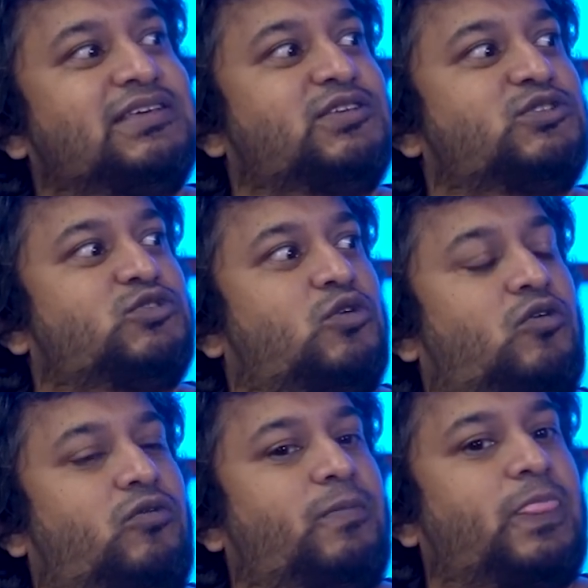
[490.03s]

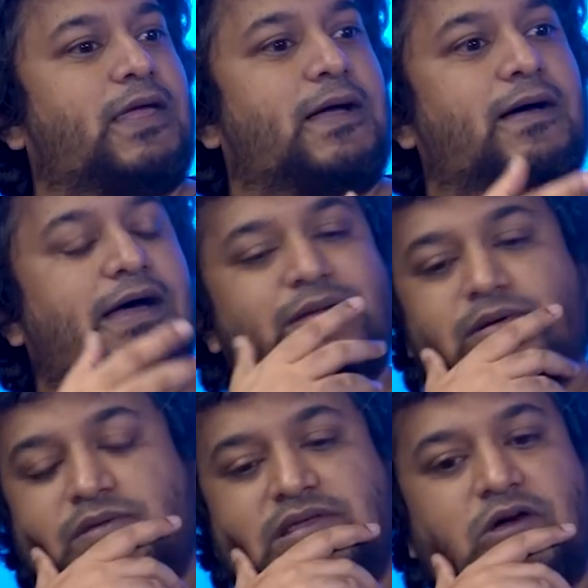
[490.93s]
So I
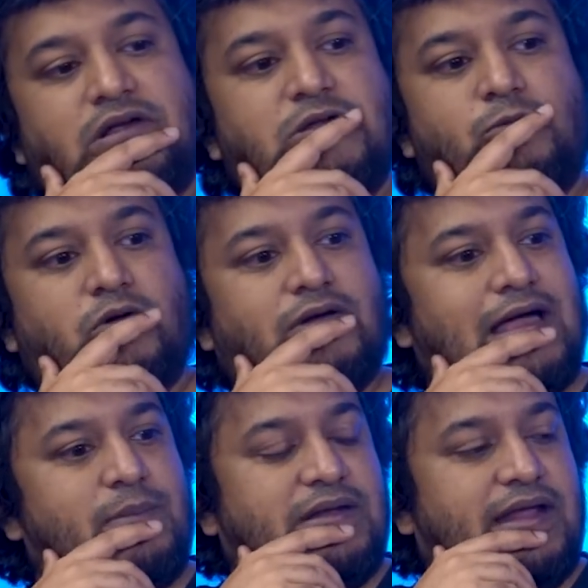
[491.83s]
remember they got a new
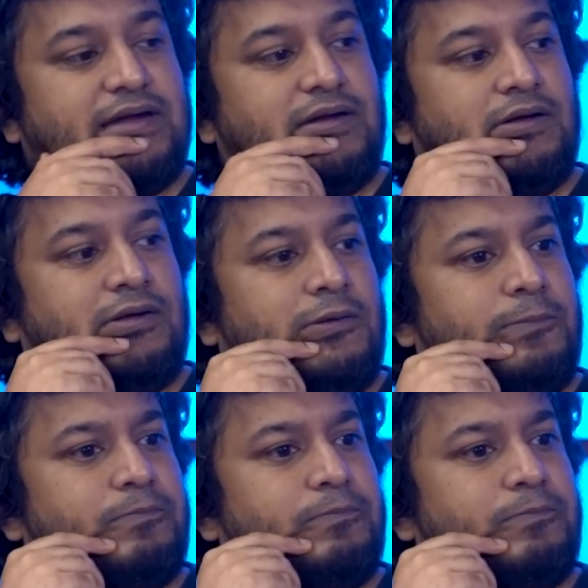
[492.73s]
program director